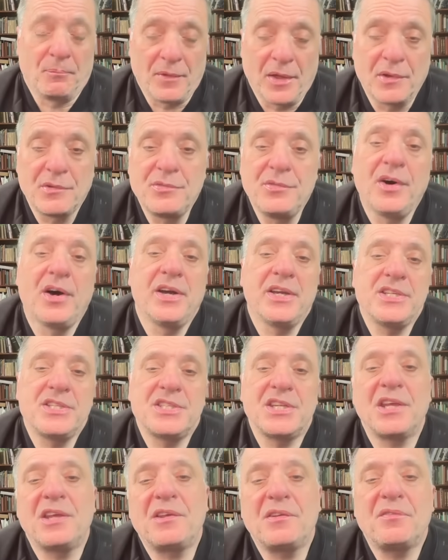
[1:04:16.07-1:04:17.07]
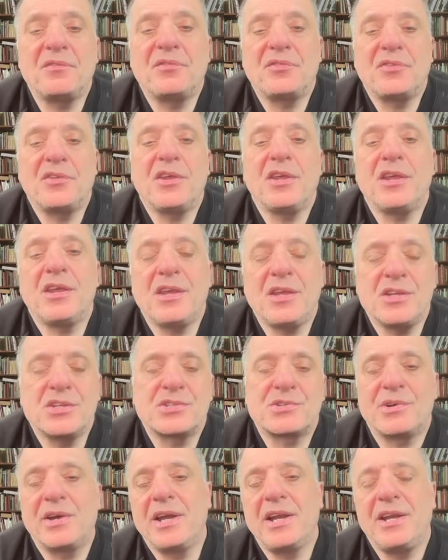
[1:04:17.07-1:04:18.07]
advising the
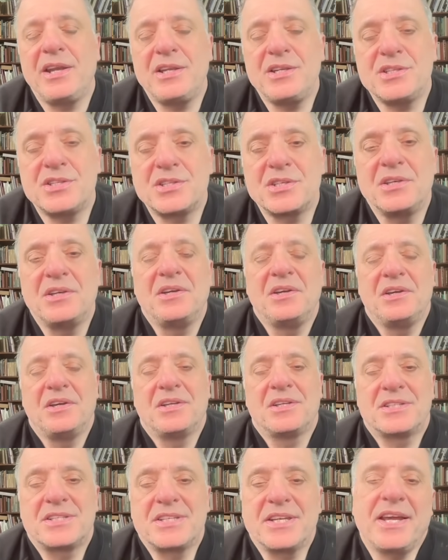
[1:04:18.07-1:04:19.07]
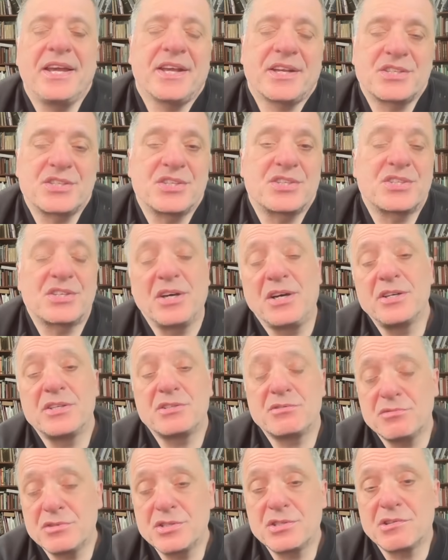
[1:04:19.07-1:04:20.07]
Israelis to
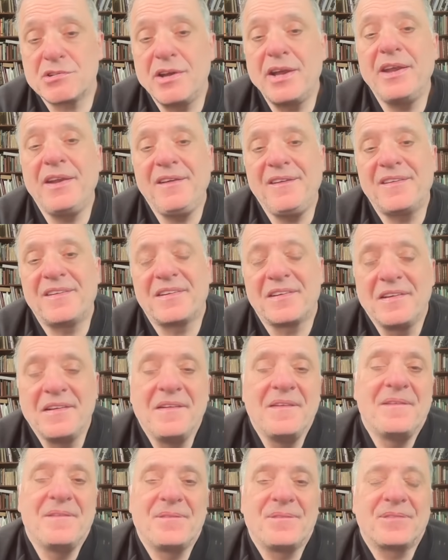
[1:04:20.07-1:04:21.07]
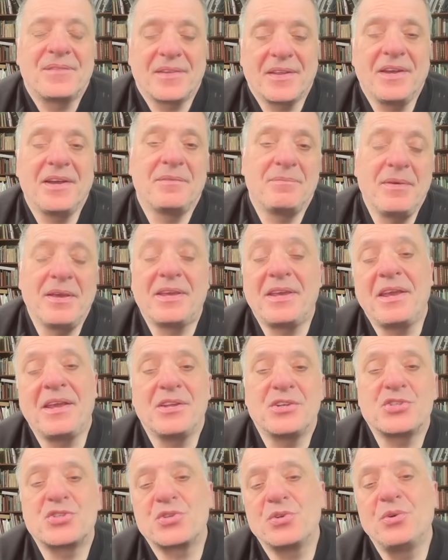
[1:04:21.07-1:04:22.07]
exercise restraint and making
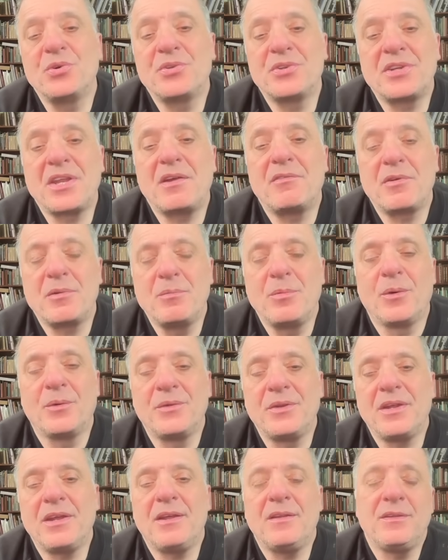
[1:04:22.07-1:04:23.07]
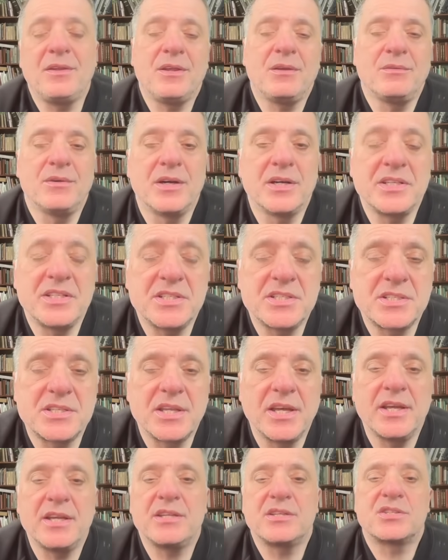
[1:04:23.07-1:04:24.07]
it sure that everybody in the United
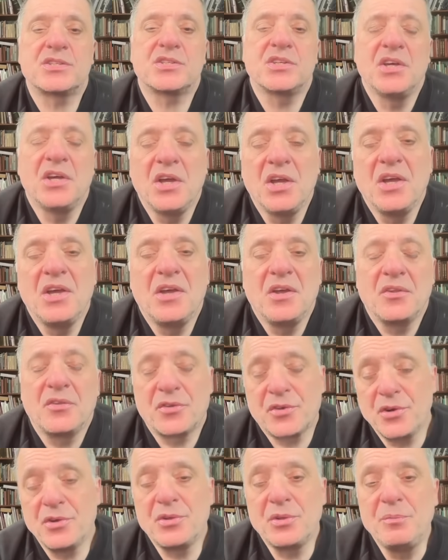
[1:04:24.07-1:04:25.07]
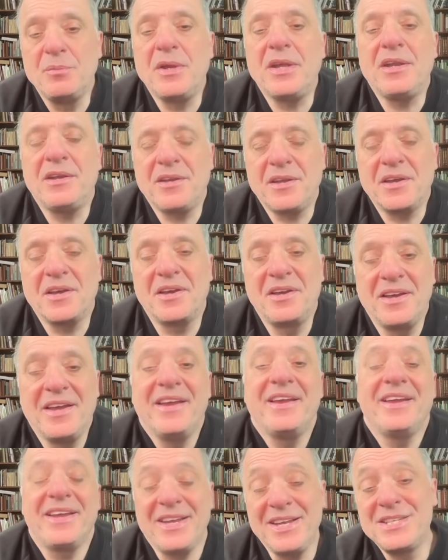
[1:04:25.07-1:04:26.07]
States through the media
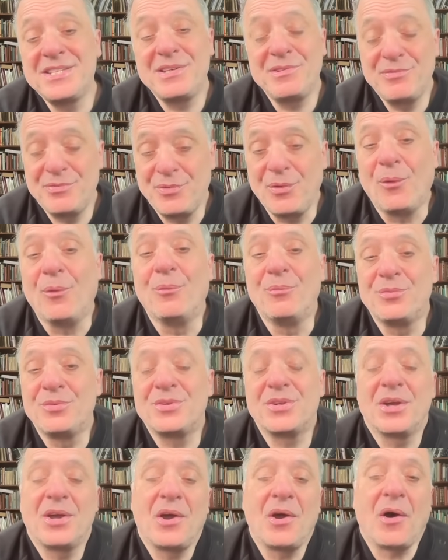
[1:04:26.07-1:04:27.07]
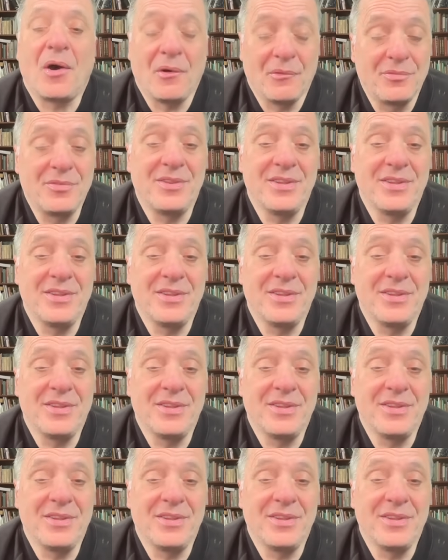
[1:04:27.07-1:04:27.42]
is informed of